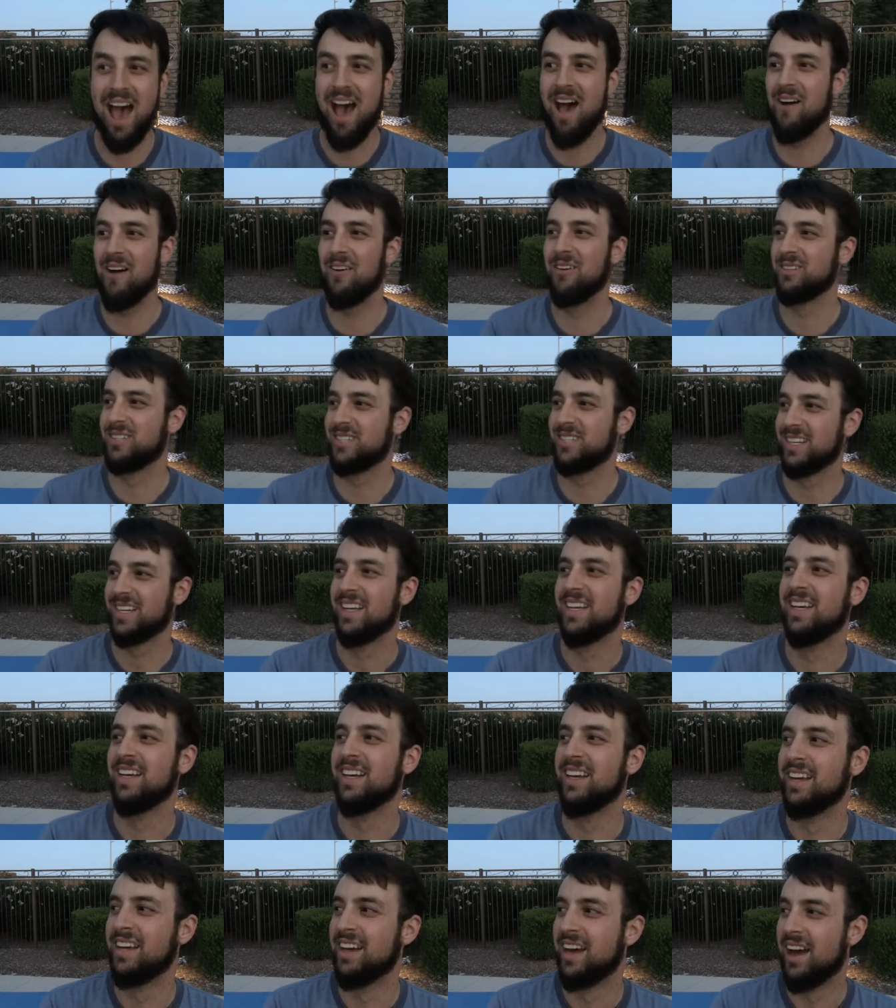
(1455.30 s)
Ouch.
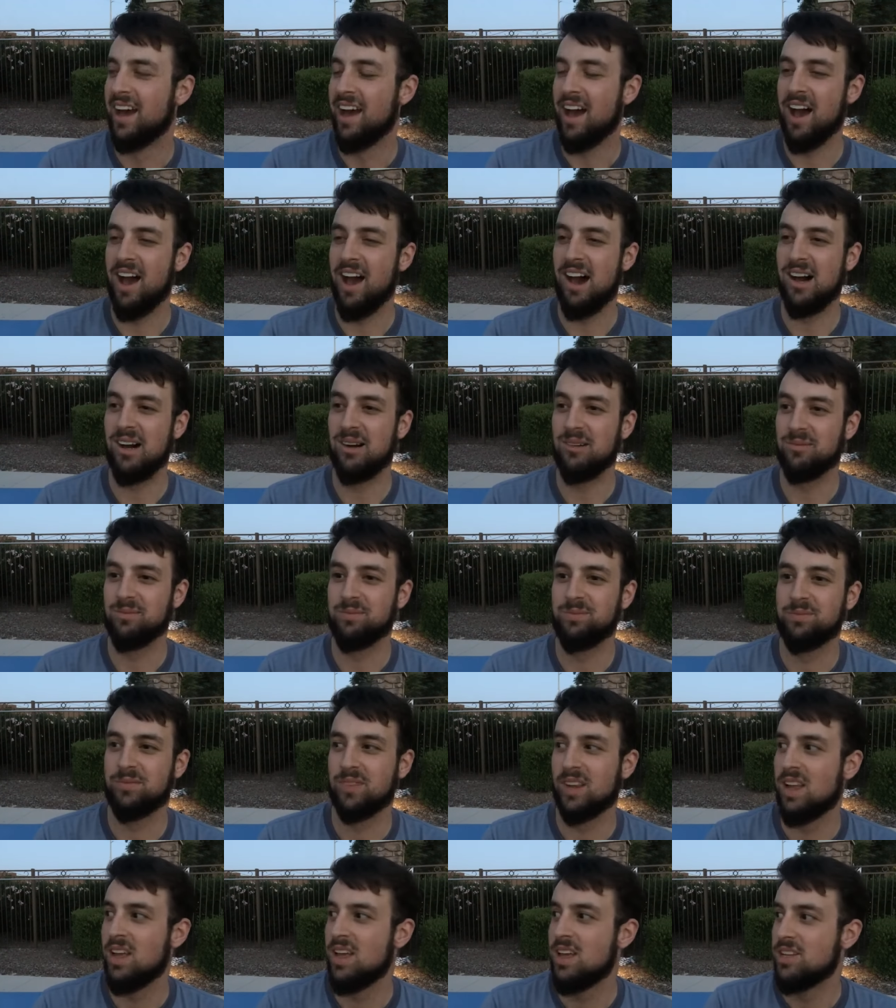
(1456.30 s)
Um,
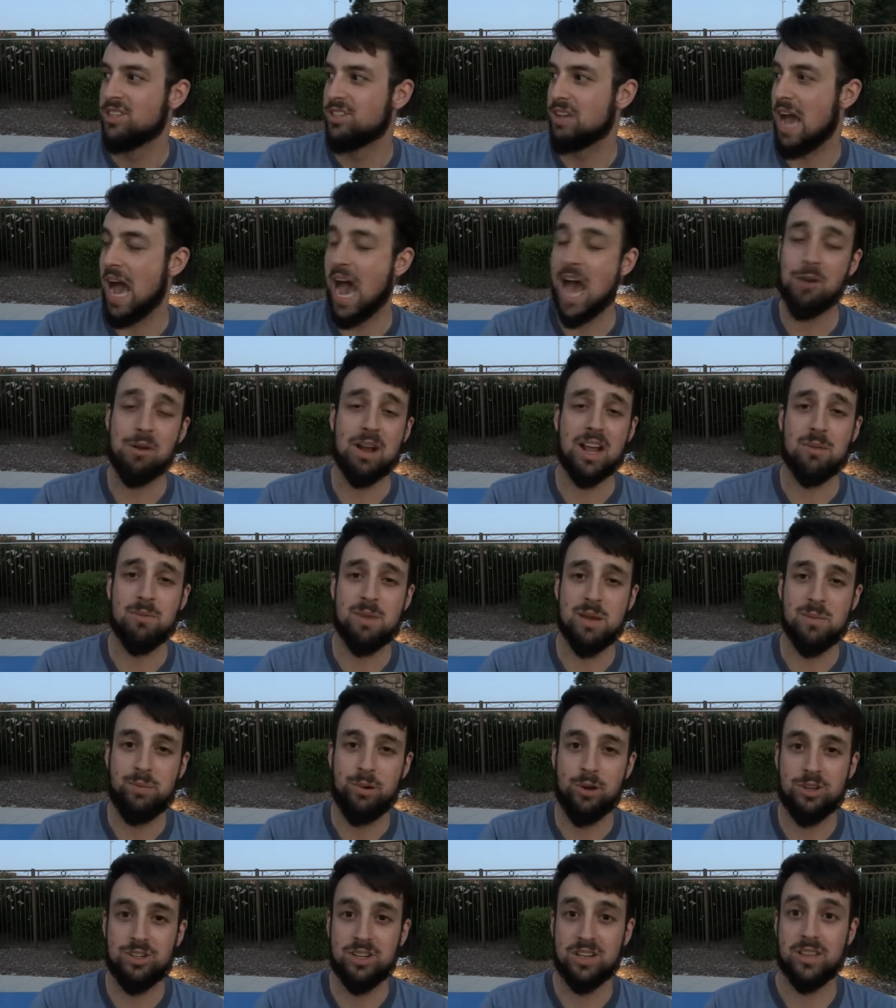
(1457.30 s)
so I'd recommend
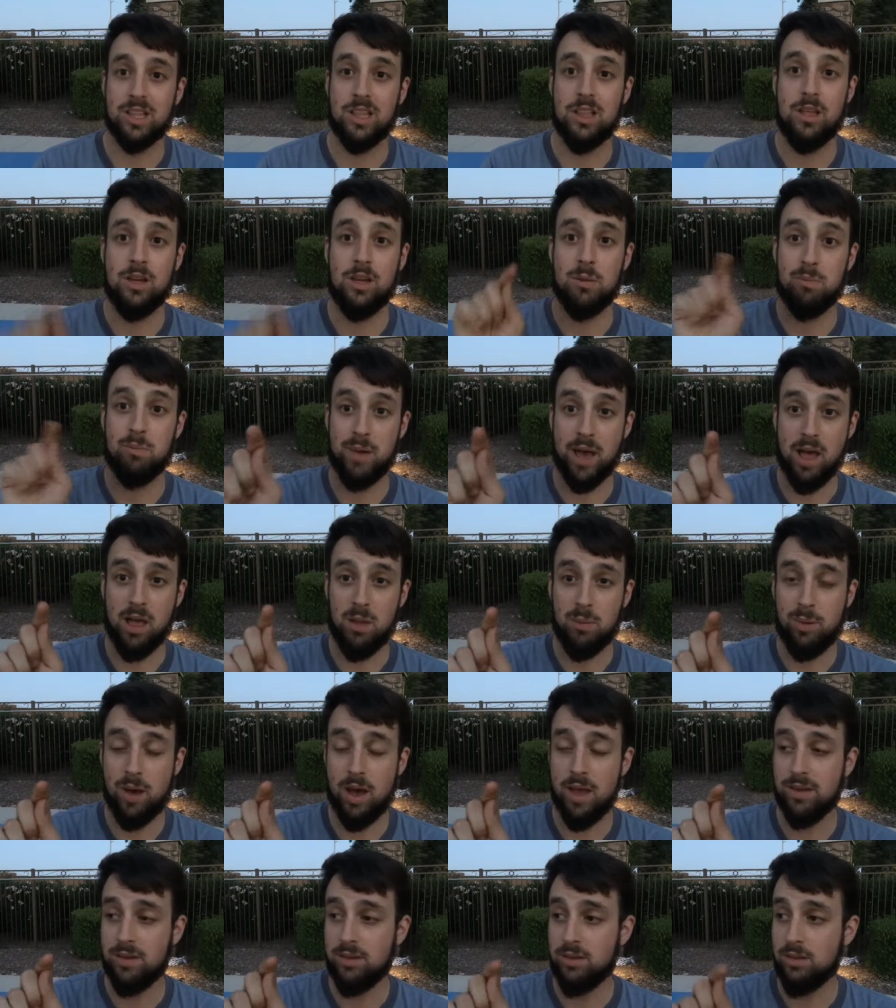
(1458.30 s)
pushing the little bell
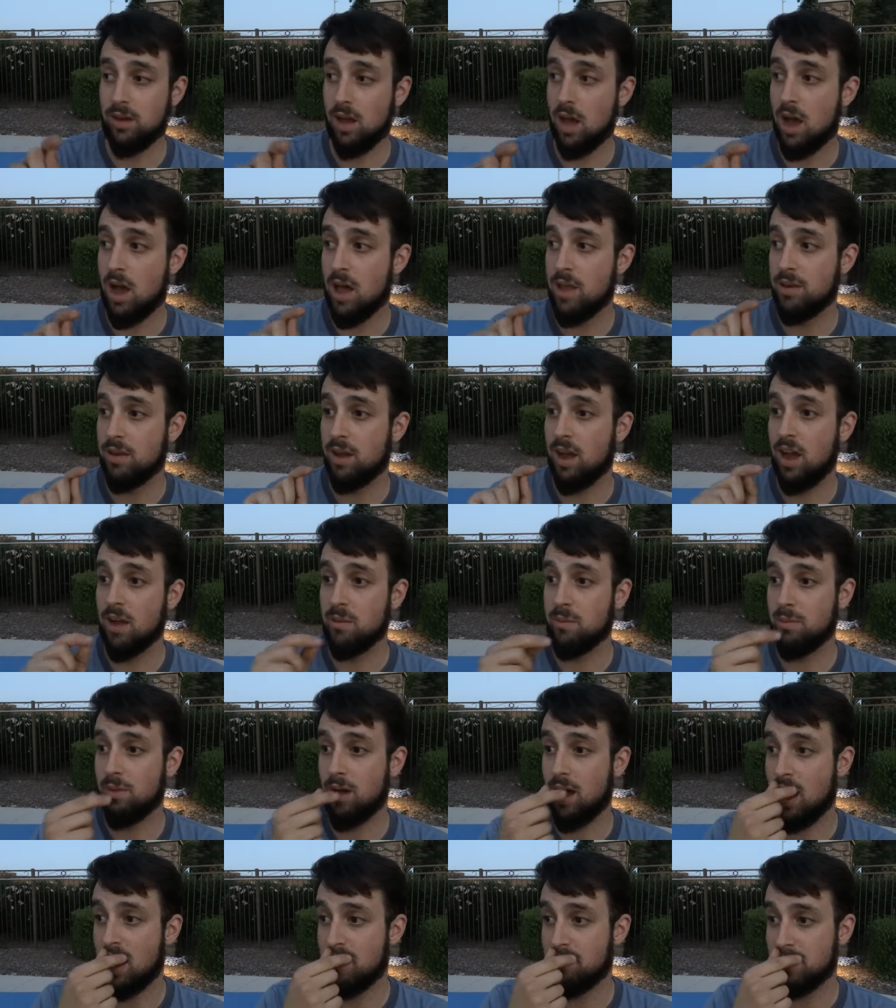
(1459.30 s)
button on, on,
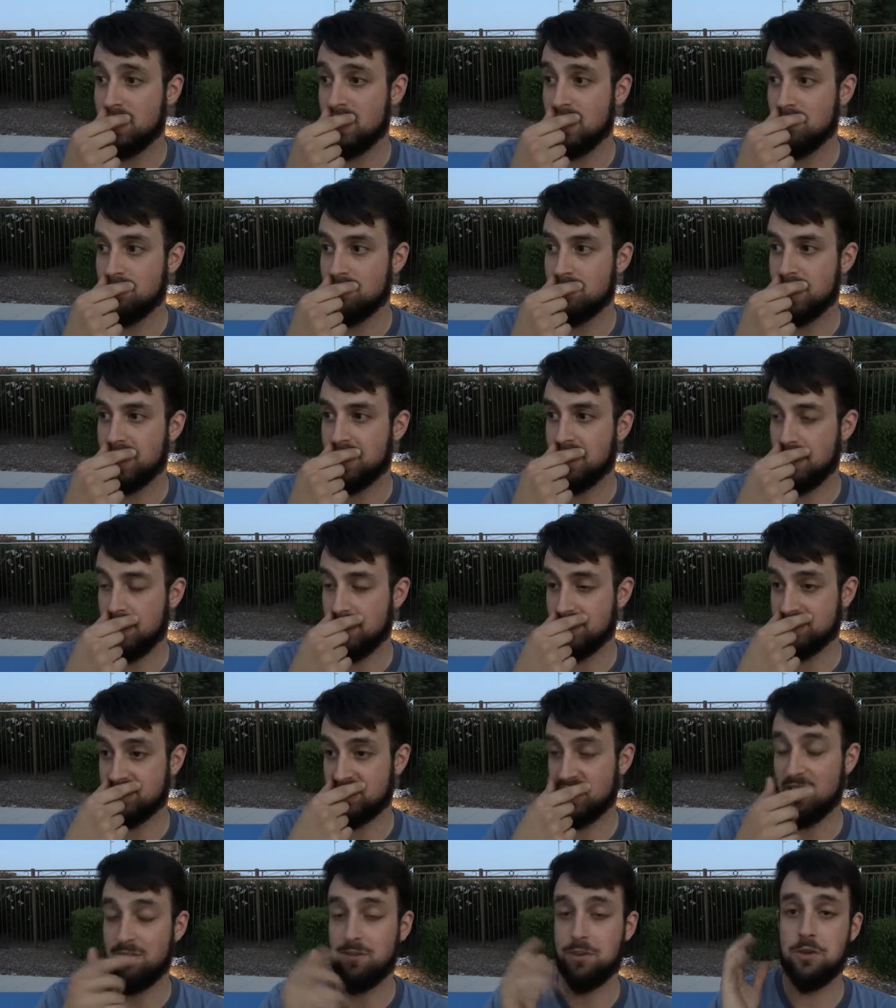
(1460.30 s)
on me
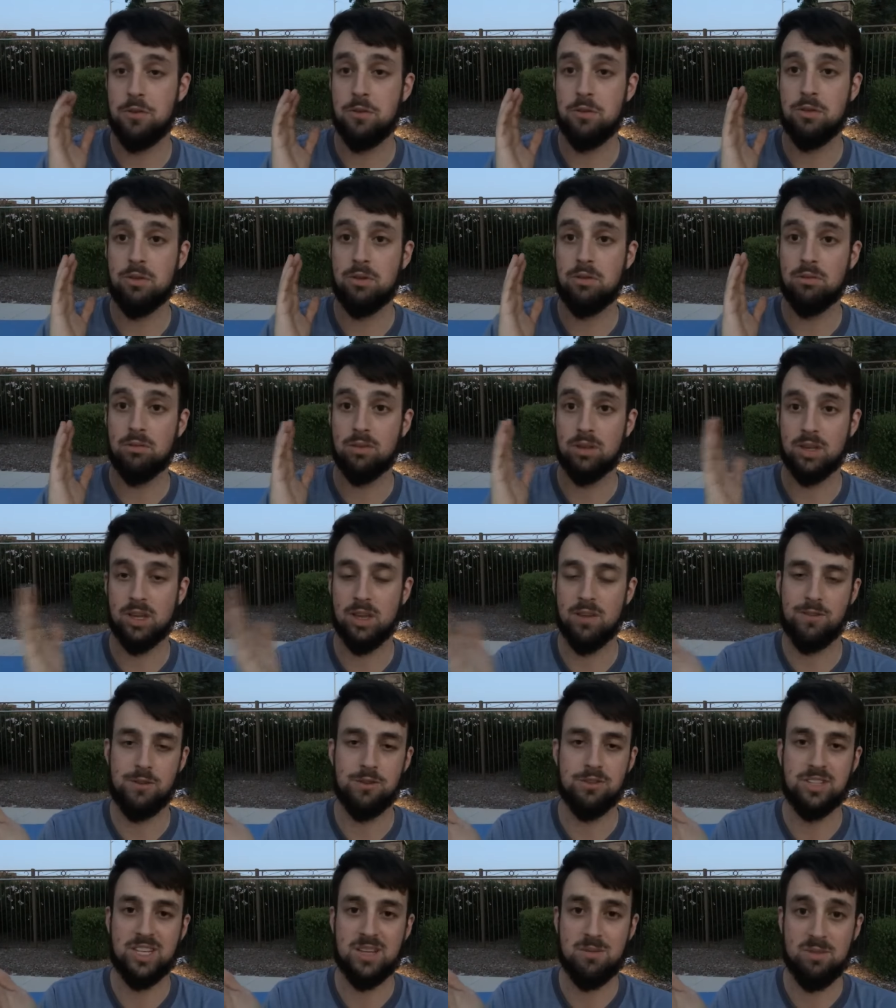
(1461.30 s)
because if you if
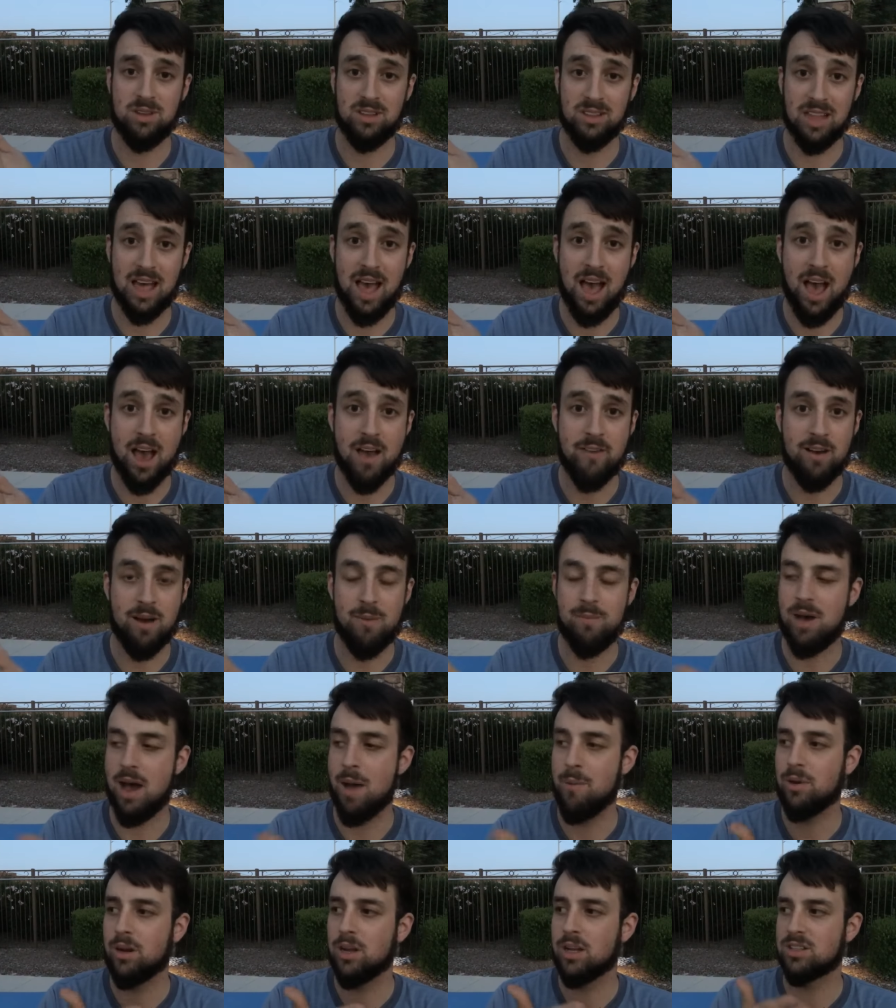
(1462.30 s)
you see me live, I'm,
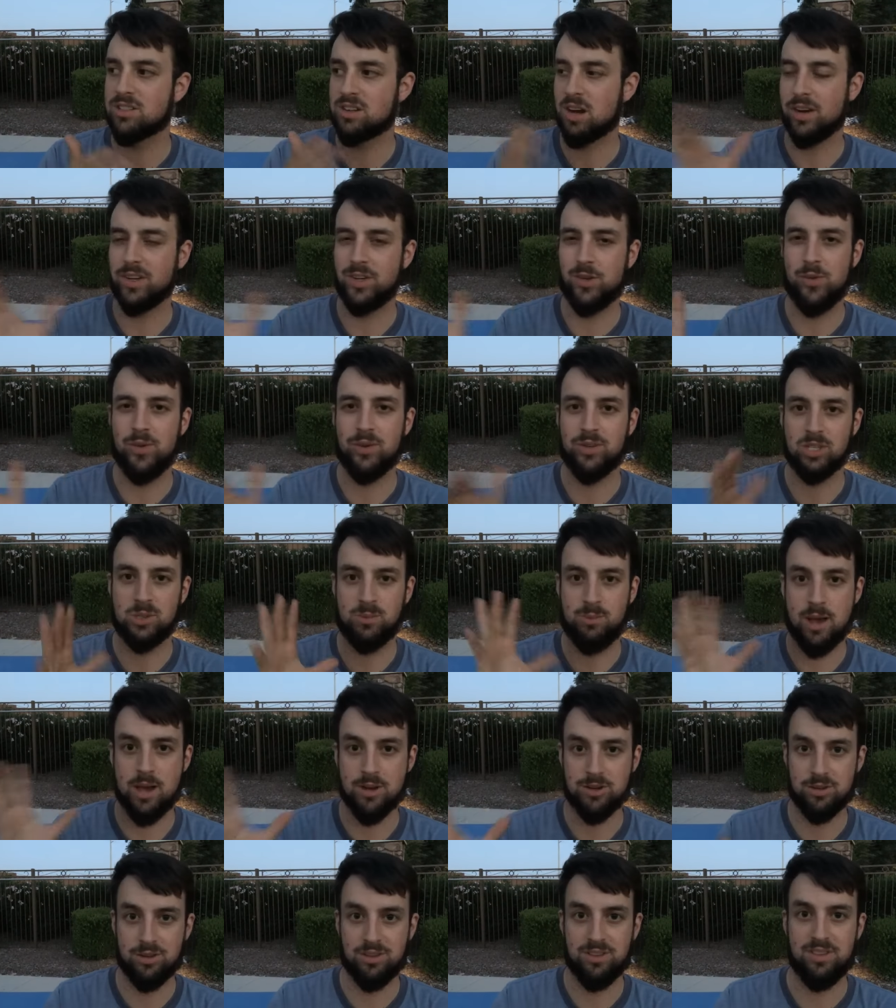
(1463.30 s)
I'm gonna start doing
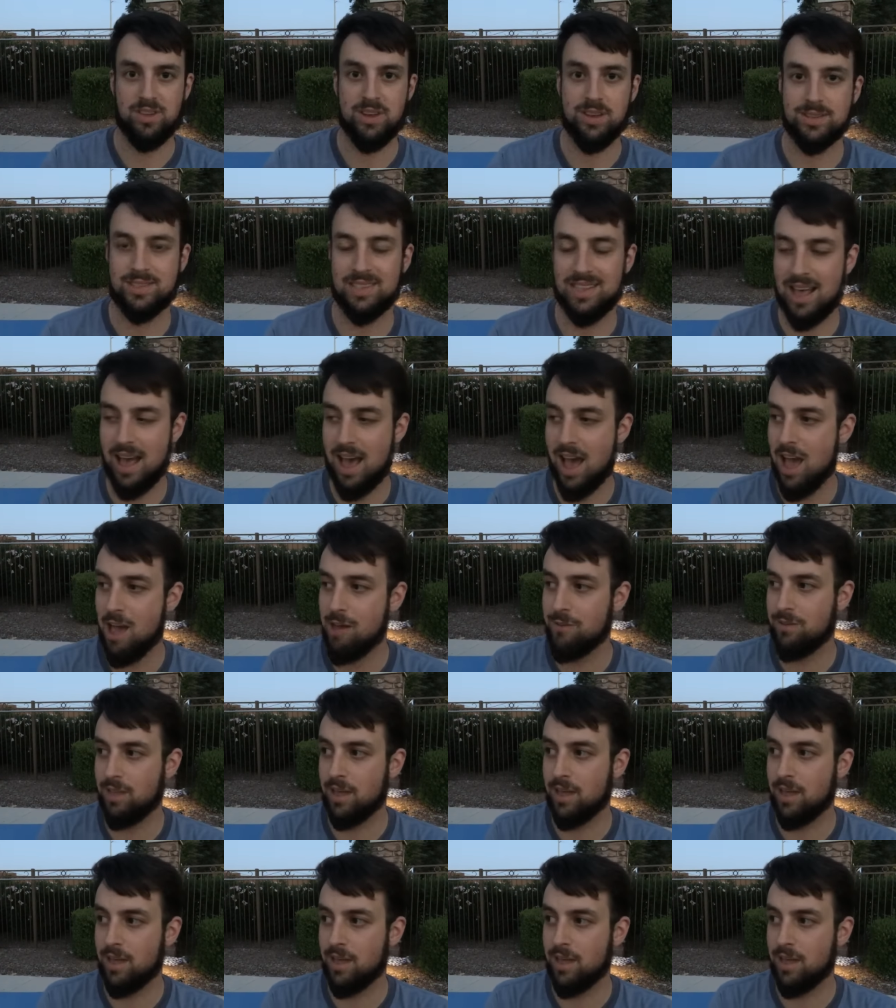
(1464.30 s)
special things live.